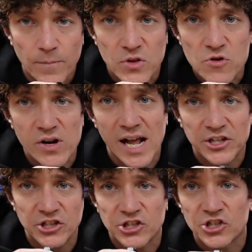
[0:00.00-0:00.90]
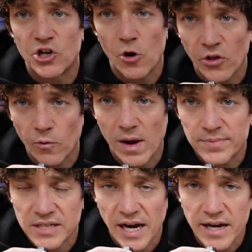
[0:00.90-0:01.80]
You could actually just go to the
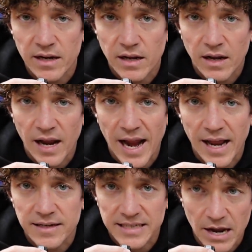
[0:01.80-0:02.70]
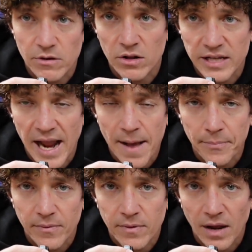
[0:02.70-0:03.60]
website and download the app,